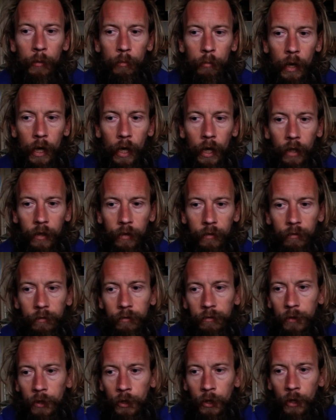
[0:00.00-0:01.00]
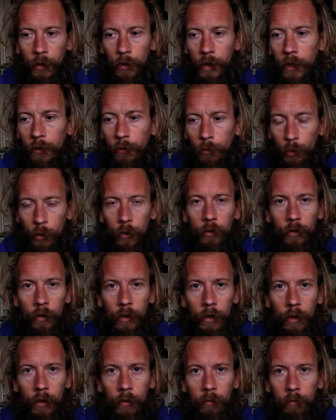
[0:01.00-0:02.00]
But, you know, this was
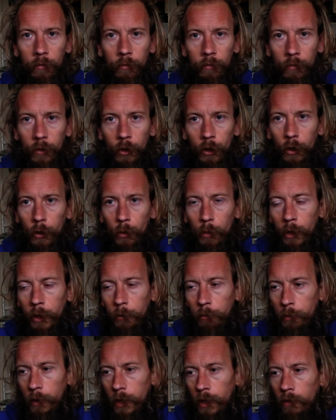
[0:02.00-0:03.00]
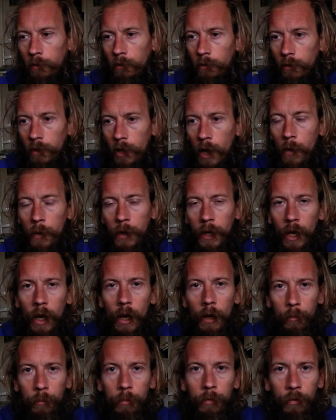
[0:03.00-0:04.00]
the, you know, we'd been going
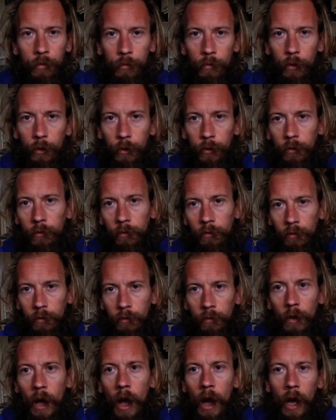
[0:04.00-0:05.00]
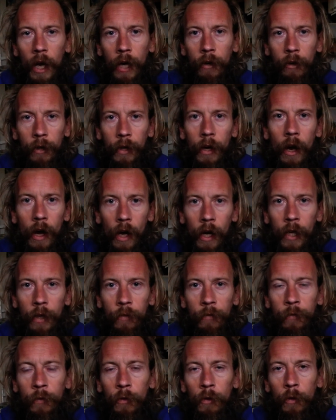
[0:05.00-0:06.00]
up through higher and higher
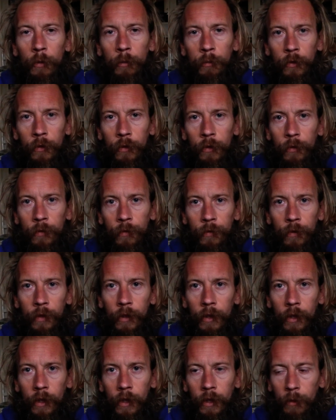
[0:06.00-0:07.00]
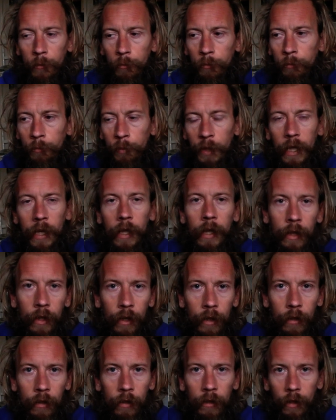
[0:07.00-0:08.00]
forms of uh,
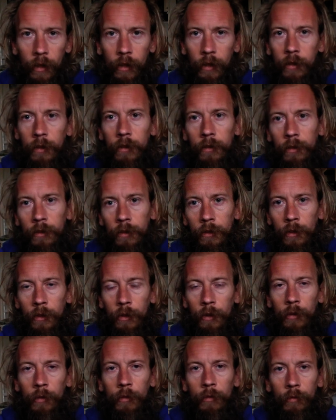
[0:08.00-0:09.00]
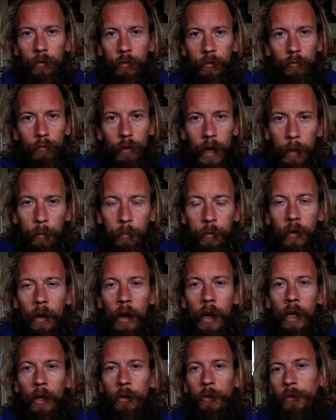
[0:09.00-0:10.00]
being, like, you know,
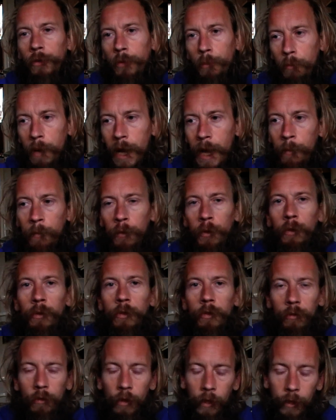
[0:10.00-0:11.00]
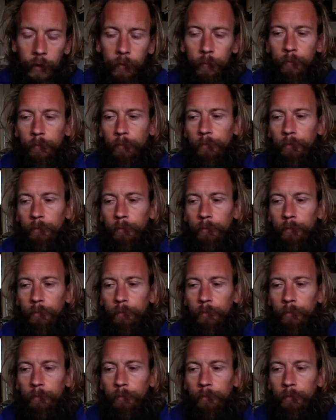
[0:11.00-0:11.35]
reptiles to mammals, right?